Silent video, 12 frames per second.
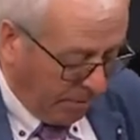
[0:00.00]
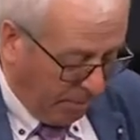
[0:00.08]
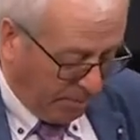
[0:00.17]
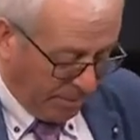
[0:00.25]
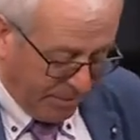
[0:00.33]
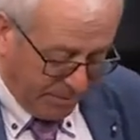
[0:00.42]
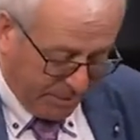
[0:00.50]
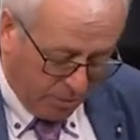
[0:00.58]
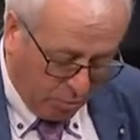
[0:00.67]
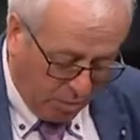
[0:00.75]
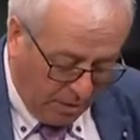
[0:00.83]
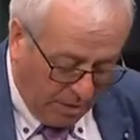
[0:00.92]
I'm not blaming
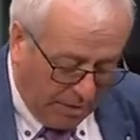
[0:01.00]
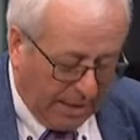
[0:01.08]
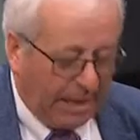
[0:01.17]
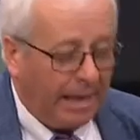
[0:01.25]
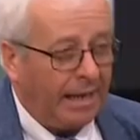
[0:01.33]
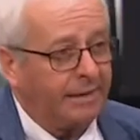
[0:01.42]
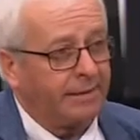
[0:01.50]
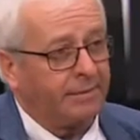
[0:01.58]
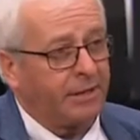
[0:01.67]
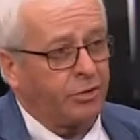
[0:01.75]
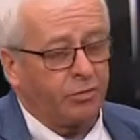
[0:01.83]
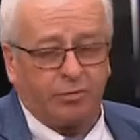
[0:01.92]
you and
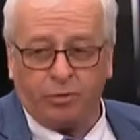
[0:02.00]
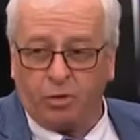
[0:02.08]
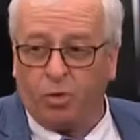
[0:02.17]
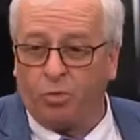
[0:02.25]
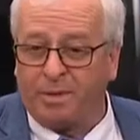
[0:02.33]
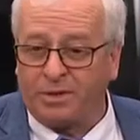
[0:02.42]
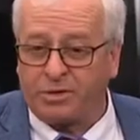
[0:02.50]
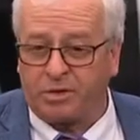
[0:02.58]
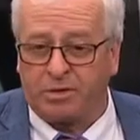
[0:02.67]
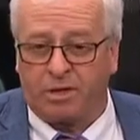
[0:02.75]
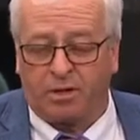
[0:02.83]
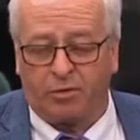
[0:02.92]
that you have no
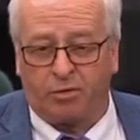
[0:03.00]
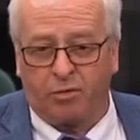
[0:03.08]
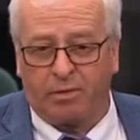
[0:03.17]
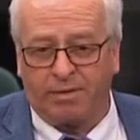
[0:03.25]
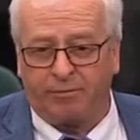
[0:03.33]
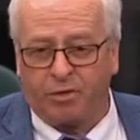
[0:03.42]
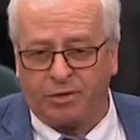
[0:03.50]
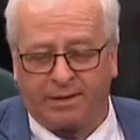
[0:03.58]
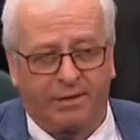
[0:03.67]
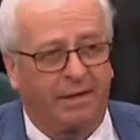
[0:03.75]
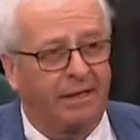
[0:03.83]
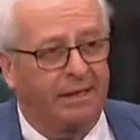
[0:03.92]
mention, no
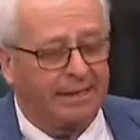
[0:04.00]
funding